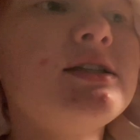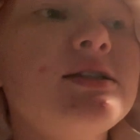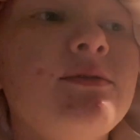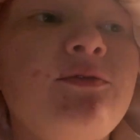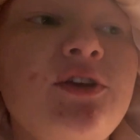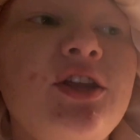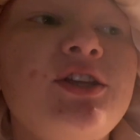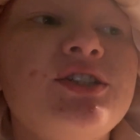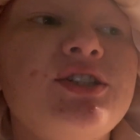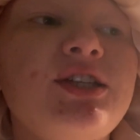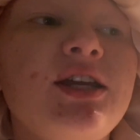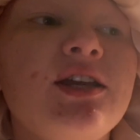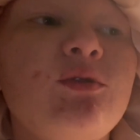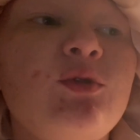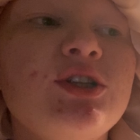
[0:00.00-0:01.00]
I'm feeling
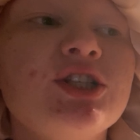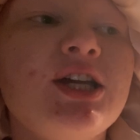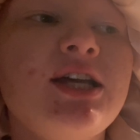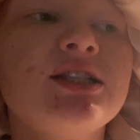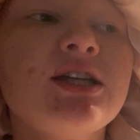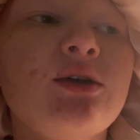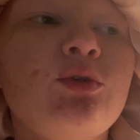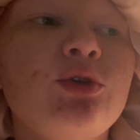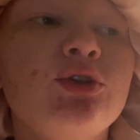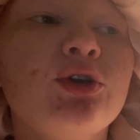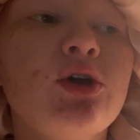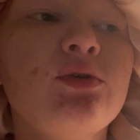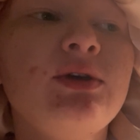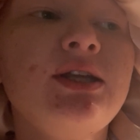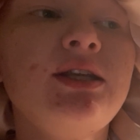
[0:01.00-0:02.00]
sick, in which case I will
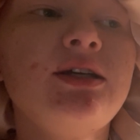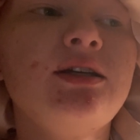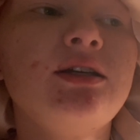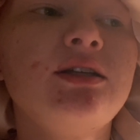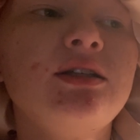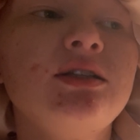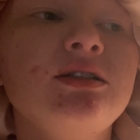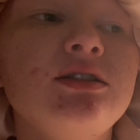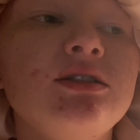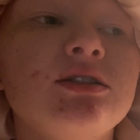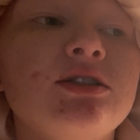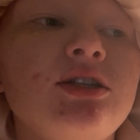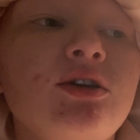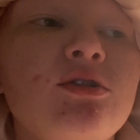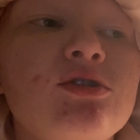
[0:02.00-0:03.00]
throw in a
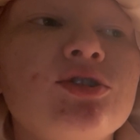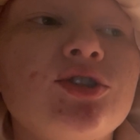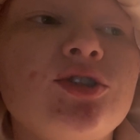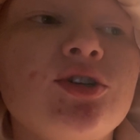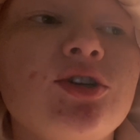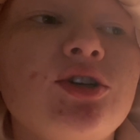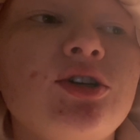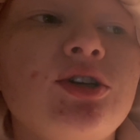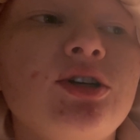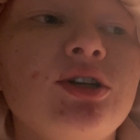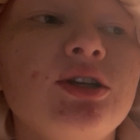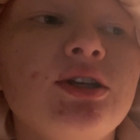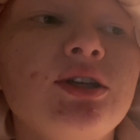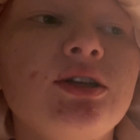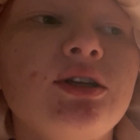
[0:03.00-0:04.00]
0 sugar
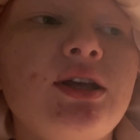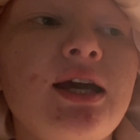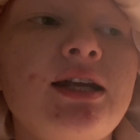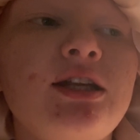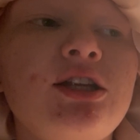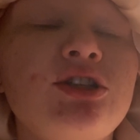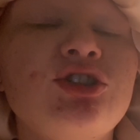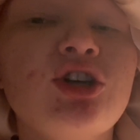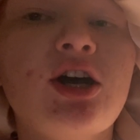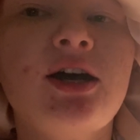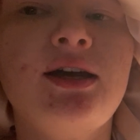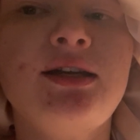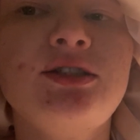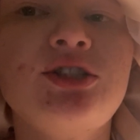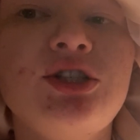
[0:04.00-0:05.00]
Canada's
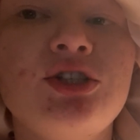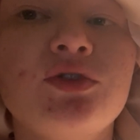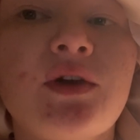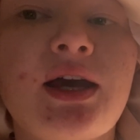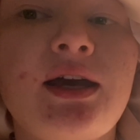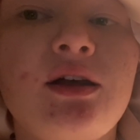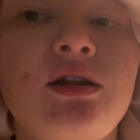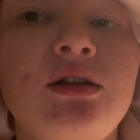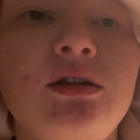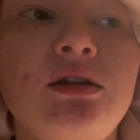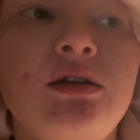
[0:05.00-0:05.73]
Dry ginger ale